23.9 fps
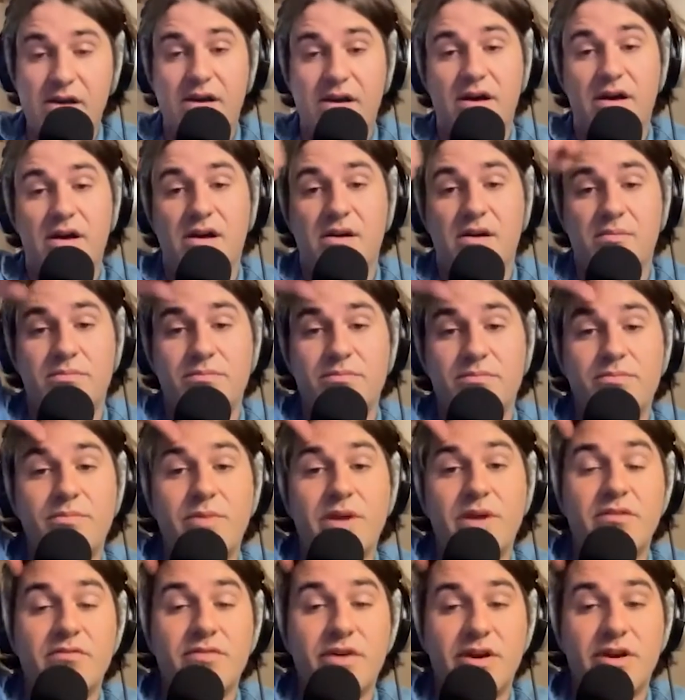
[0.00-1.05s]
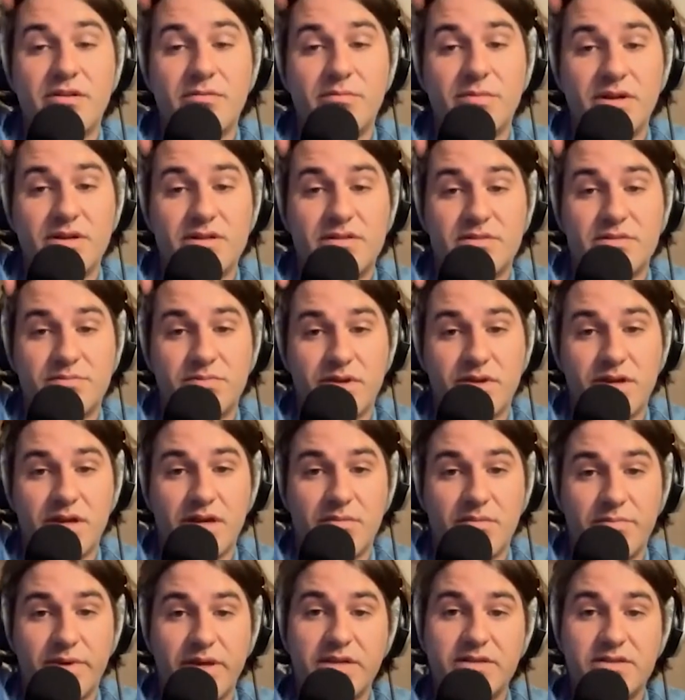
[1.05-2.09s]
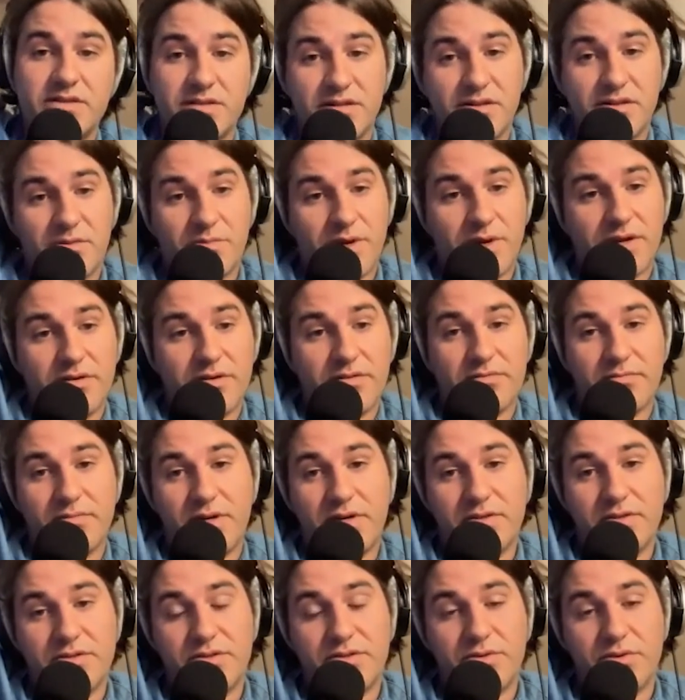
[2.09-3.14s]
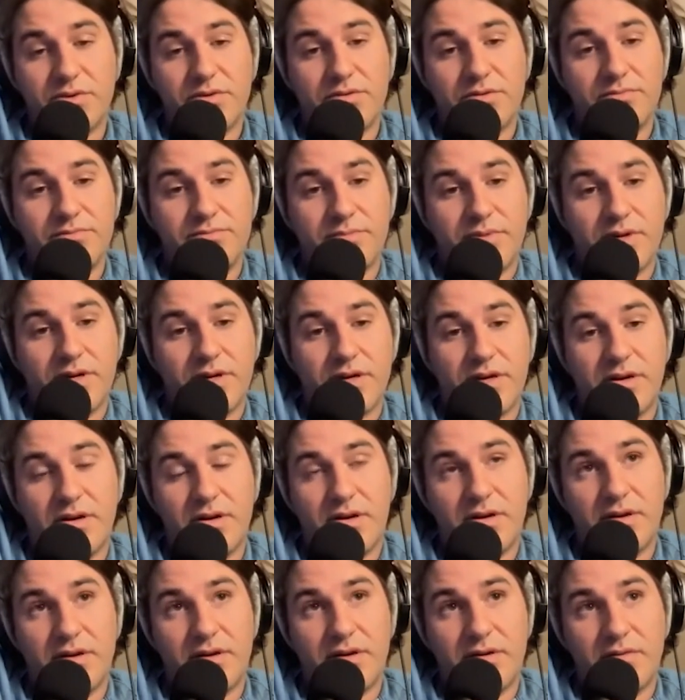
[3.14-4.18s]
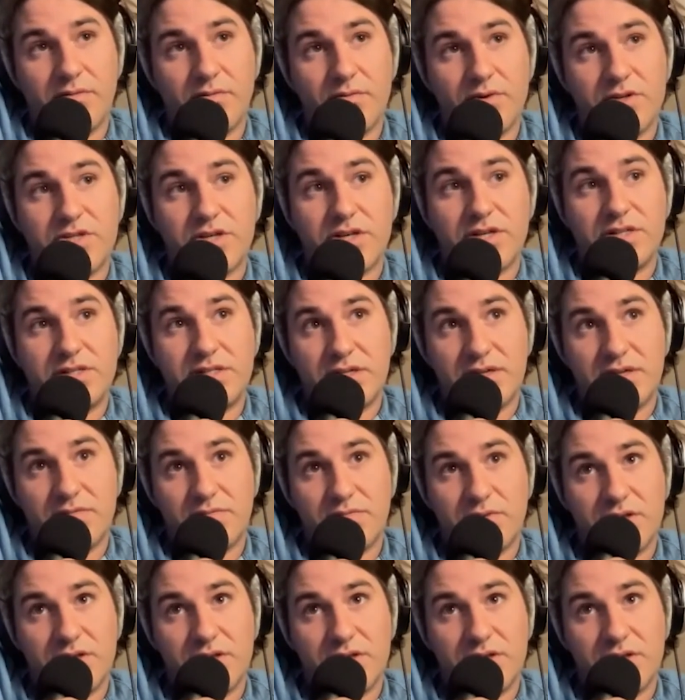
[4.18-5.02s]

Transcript: um, they invited me to play bass in their band on tour, uh, which I did.